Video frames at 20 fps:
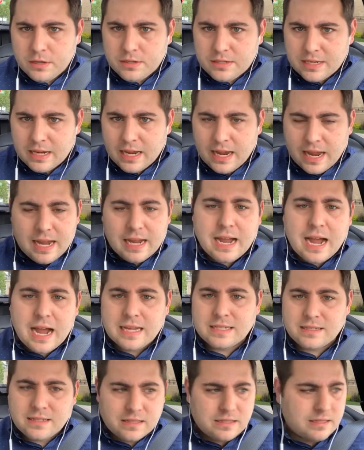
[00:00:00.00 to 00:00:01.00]
hey
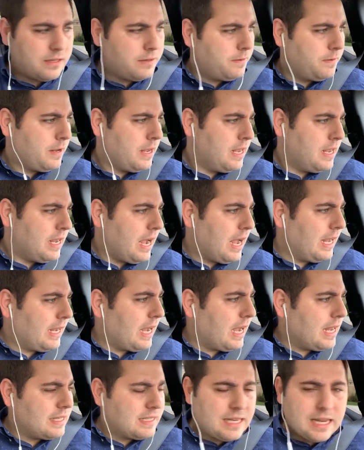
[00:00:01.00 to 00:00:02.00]
guys, listen, I
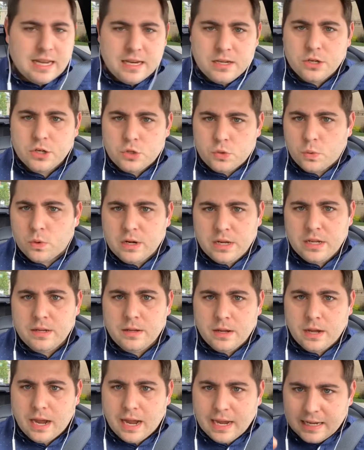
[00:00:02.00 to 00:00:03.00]
got 10 to
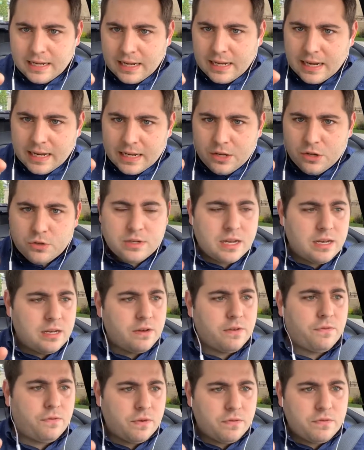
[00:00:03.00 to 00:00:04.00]
20, I can get you 10
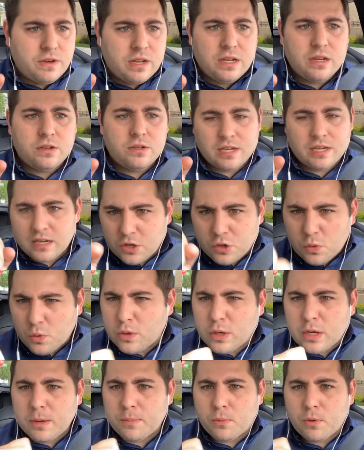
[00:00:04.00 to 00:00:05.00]
to 15, 10 to
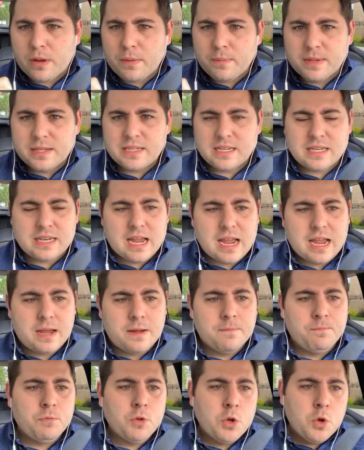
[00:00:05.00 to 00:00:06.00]
20 appointments a day
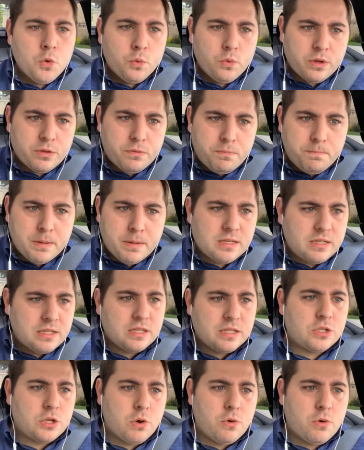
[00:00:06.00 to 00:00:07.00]
with
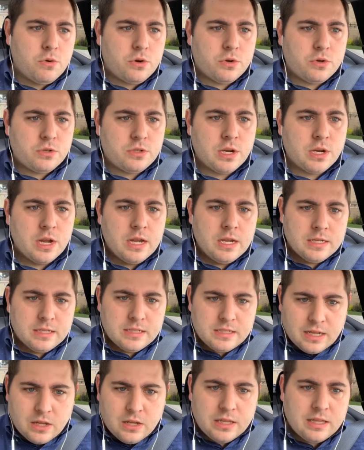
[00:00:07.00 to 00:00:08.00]
business owners,
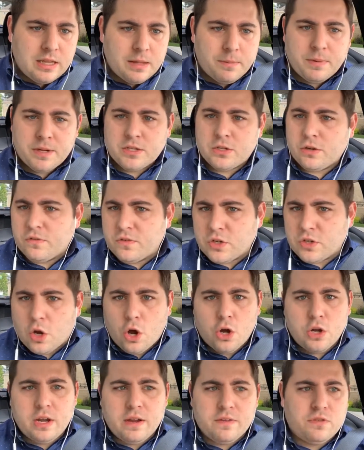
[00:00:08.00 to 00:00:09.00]
selling them my service.
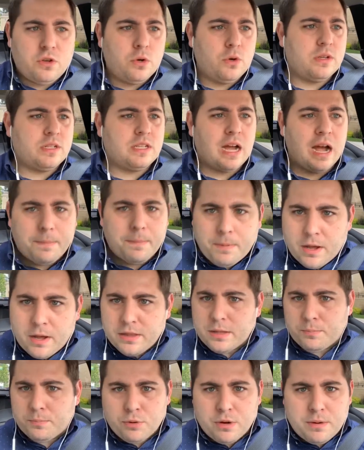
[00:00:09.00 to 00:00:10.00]
All you have to do is hop
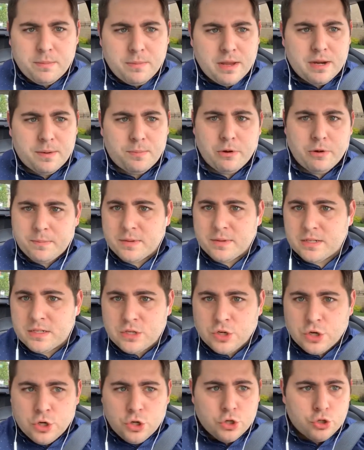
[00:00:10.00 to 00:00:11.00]
on the pre-made
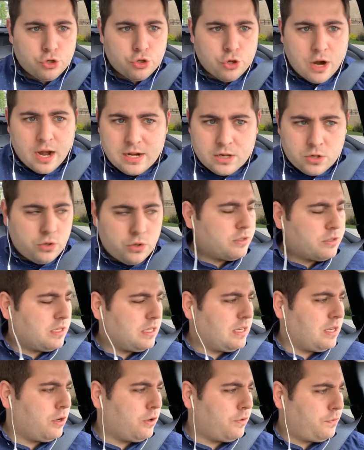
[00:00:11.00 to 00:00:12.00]
appointments, try to close the
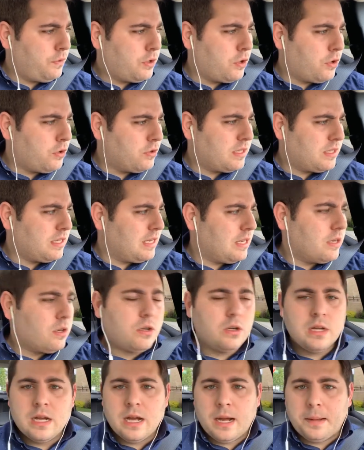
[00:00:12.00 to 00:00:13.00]
deal. If you close the
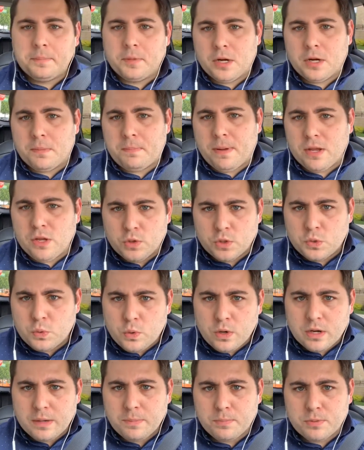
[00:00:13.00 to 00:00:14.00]
deal, I'm going to pay you a
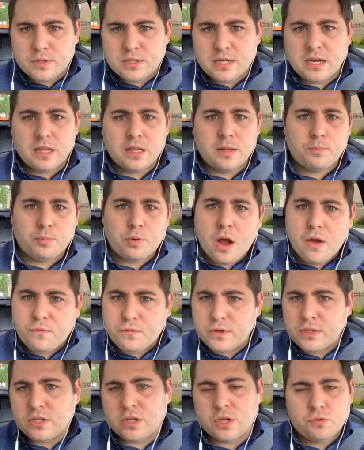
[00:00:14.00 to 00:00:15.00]
20% of the
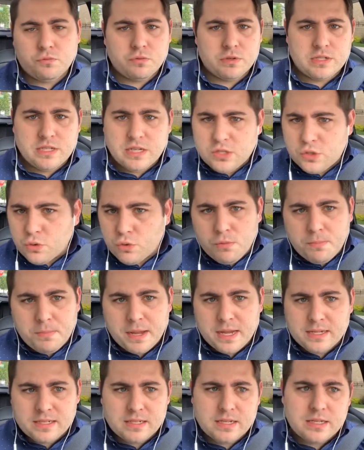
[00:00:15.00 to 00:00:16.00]
profits on a residual
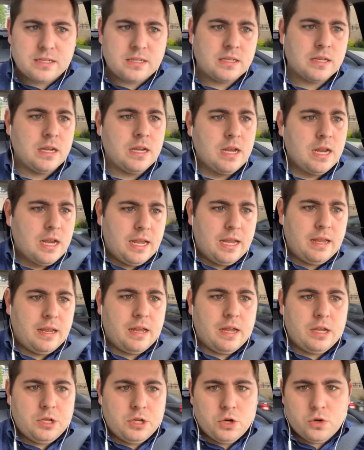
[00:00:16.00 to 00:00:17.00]
basis.
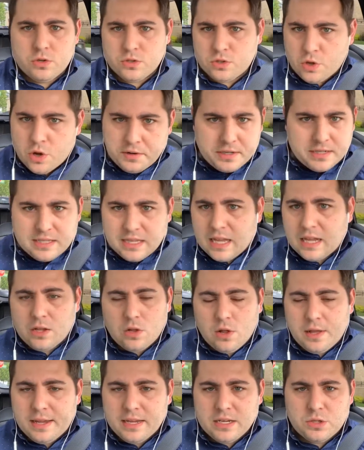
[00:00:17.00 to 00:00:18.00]
As long as that
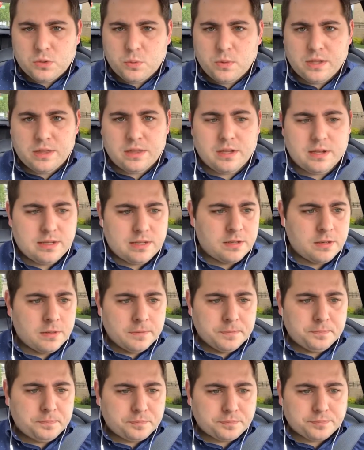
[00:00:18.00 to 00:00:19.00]
client's with us,
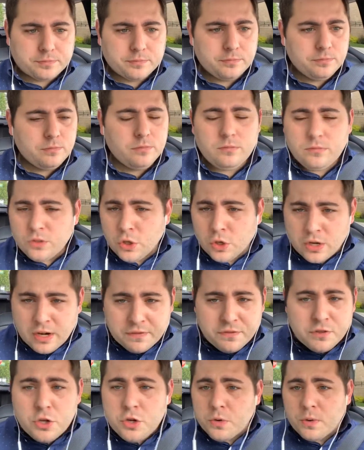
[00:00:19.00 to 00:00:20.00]
you don't
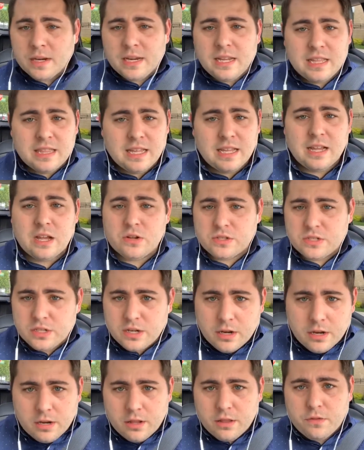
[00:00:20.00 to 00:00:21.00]
have to do anything else to
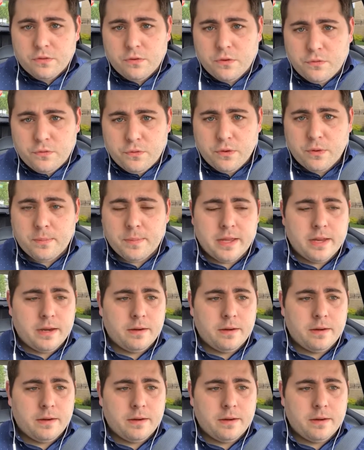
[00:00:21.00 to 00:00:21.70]
do with fulfillment.